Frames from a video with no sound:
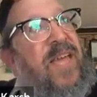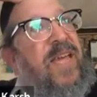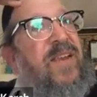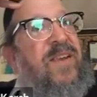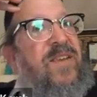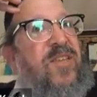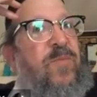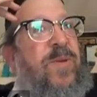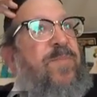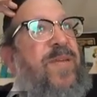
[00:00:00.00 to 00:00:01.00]
that
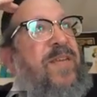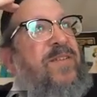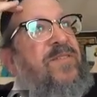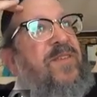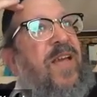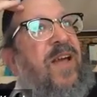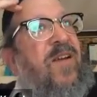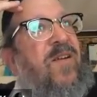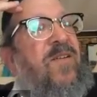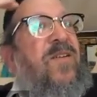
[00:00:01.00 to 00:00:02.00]
human beings
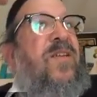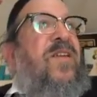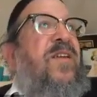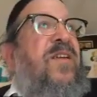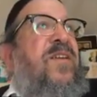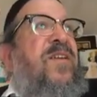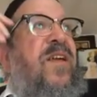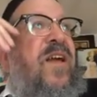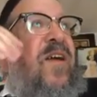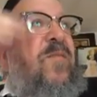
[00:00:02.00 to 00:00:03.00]
are
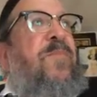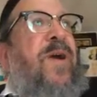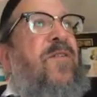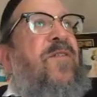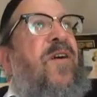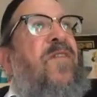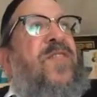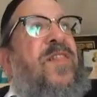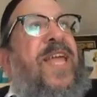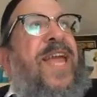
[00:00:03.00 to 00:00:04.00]
are part
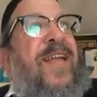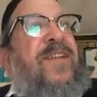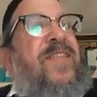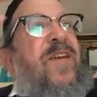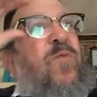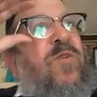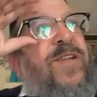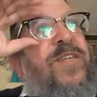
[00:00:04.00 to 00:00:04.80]
of the land, that we're